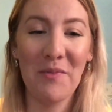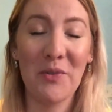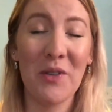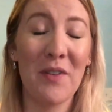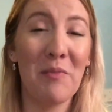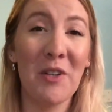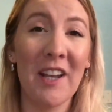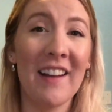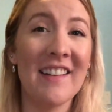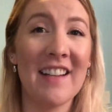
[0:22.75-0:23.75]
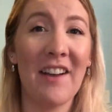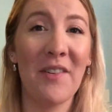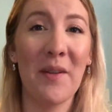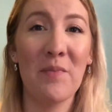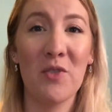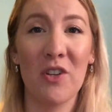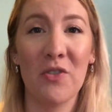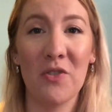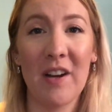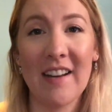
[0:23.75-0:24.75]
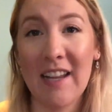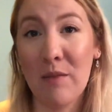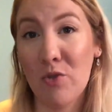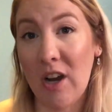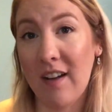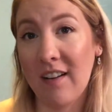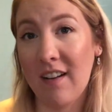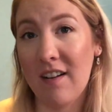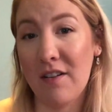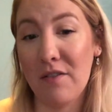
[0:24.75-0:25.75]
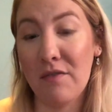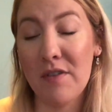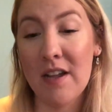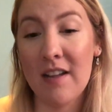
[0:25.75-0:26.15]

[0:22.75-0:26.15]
So if I'm looking down, I'm just trying to keep track of